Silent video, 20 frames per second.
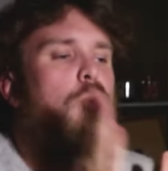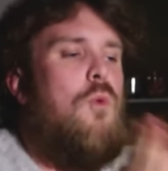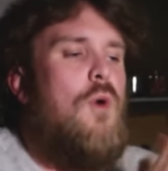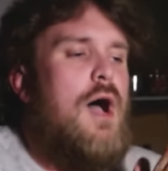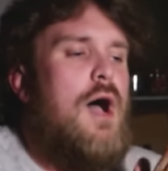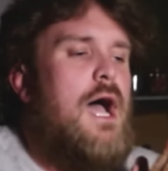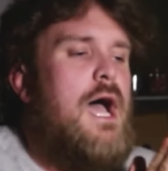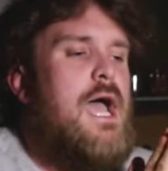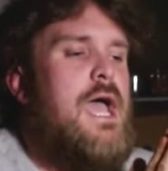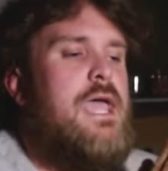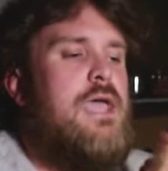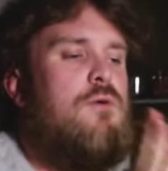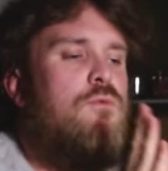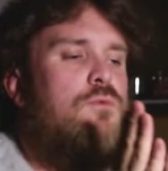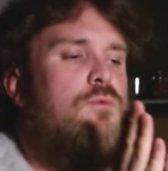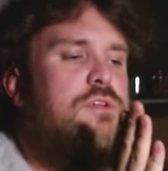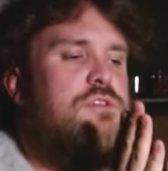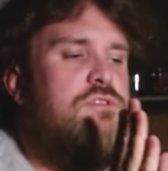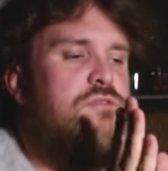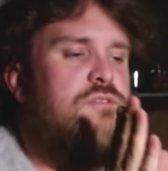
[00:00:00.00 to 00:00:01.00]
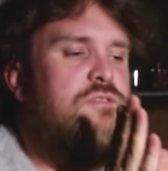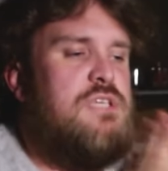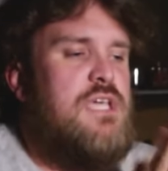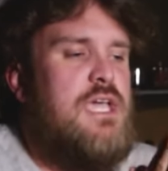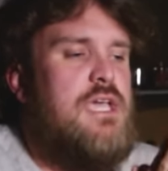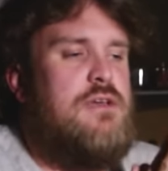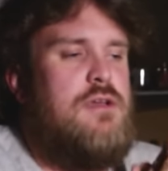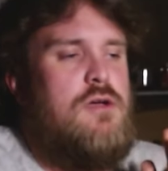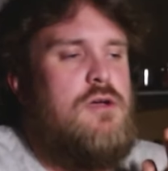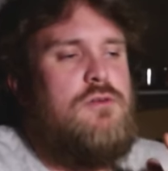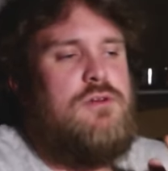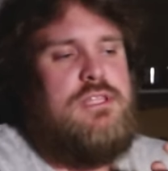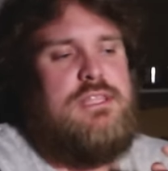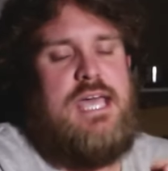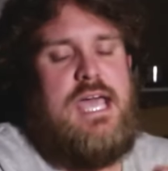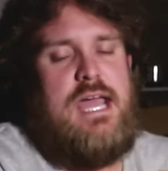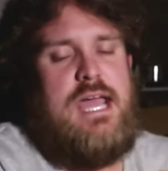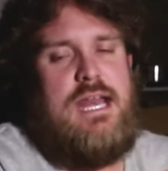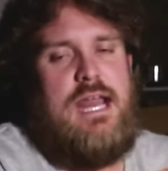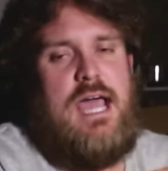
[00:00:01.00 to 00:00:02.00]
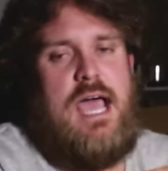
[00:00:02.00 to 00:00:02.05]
Why would you say no to that?